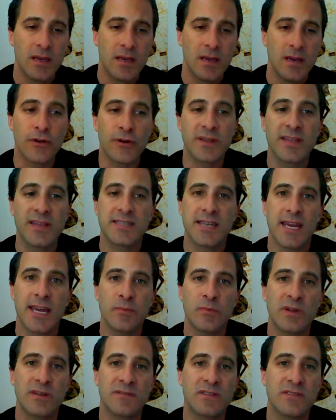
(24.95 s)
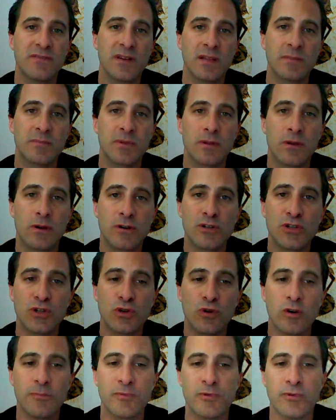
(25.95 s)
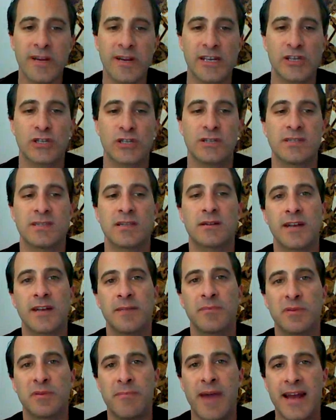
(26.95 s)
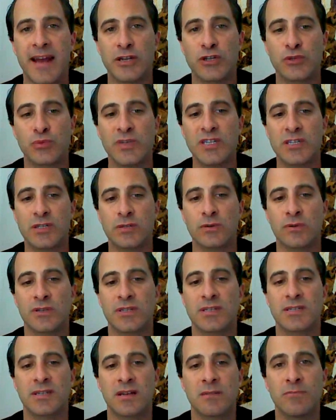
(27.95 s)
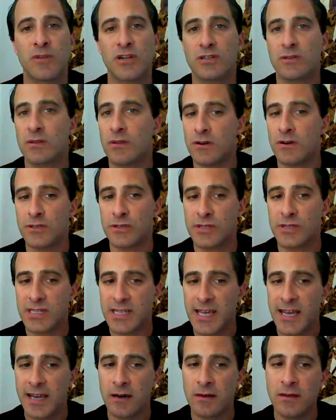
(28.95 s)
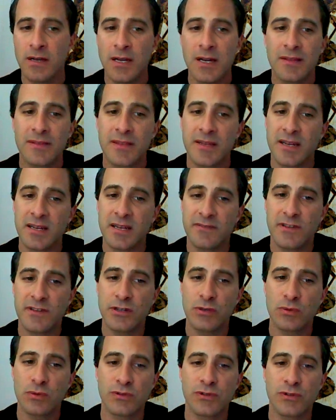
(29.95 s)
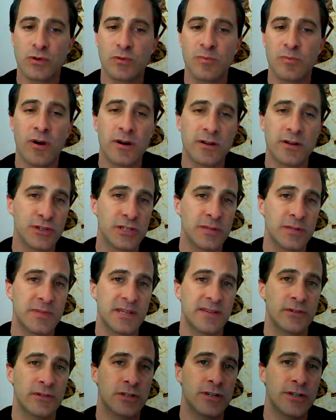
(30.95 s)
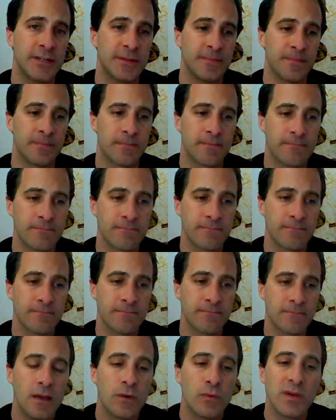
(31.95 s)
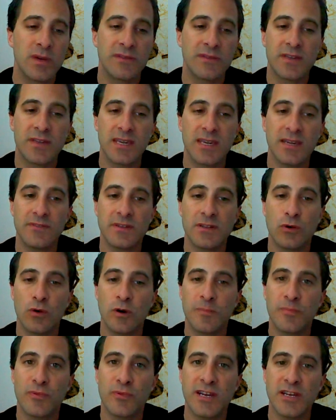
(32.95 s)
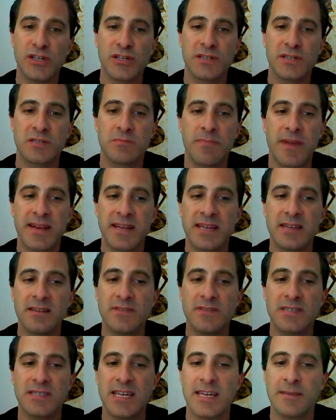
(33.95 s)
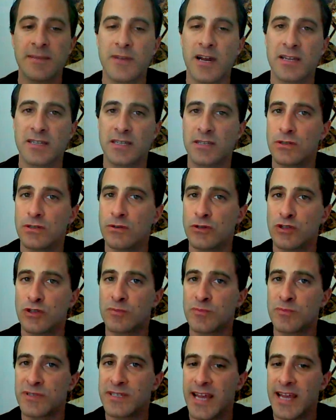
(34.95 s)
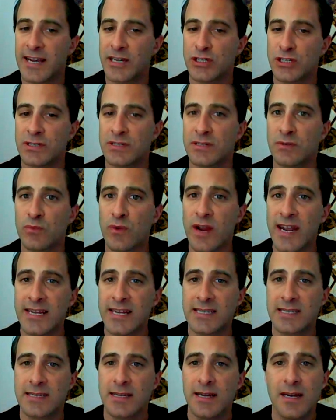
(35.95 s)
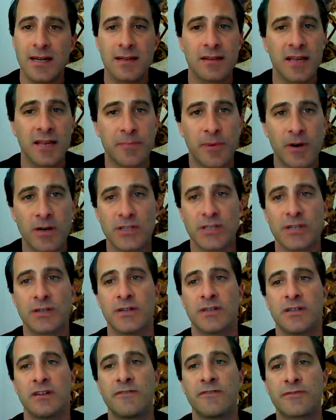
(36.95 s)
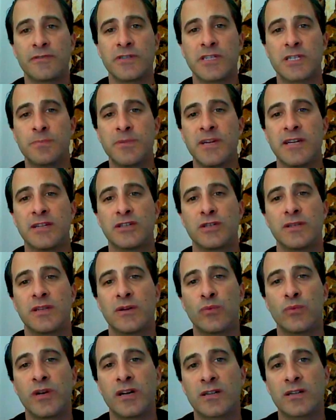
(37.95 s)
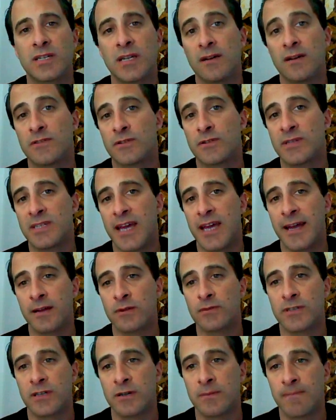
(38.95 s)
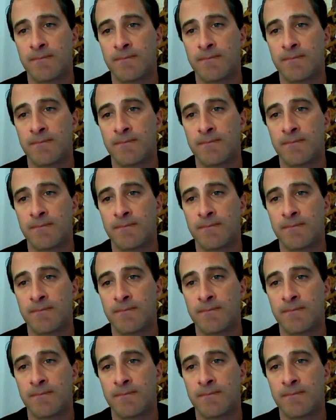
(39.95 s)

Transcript: During that time, we have developed large corporations that are able to manage resources on a much larger scale than individuals or partnerships ever could. We have given corporations many of the same constitutional protections and rights, like personhood and free speech, that we ourselves are entitled to.